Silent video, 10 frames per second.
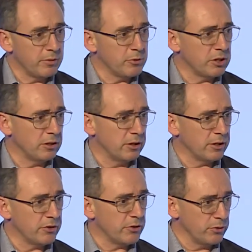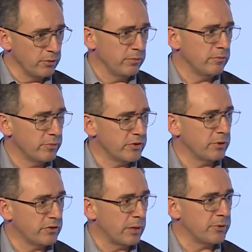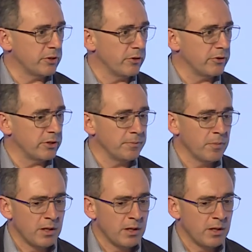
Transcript: machine learning to cybersecurity.